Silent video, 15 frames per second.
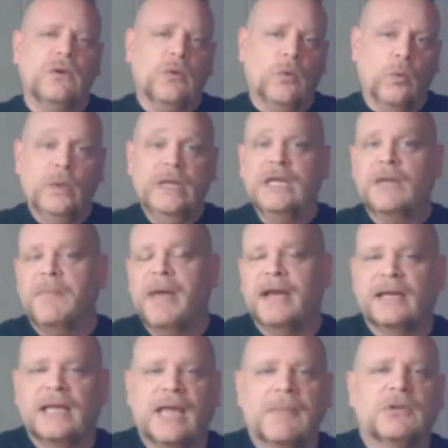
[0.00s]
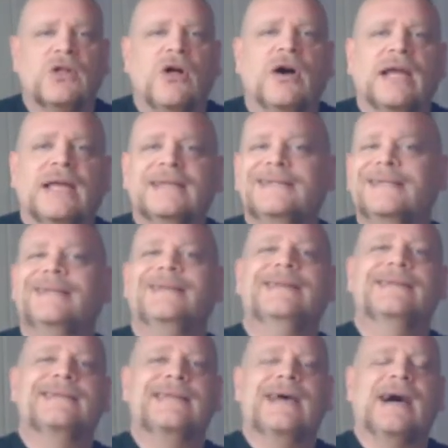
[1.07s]
weak men came along and did
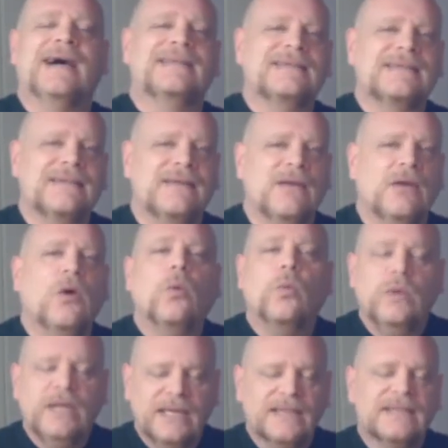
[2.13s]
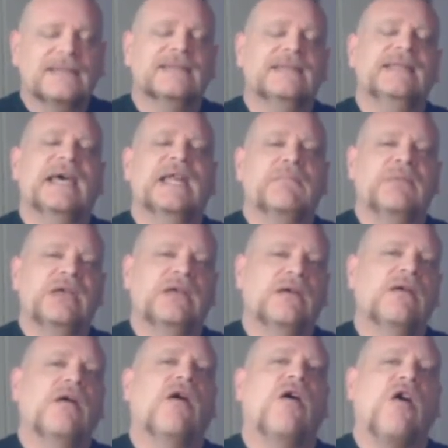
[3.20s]
this to us. Weakness is the enemy.
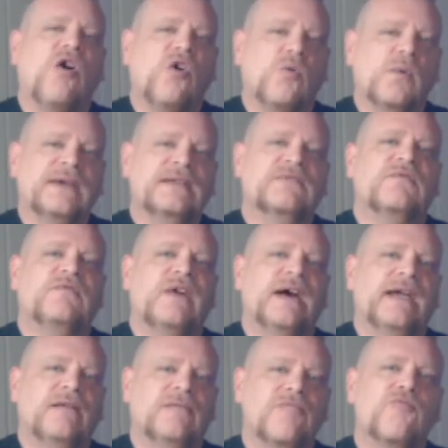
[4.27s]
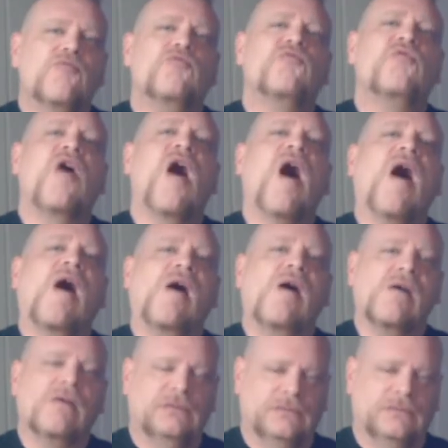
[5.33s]
Always fight. Rawr!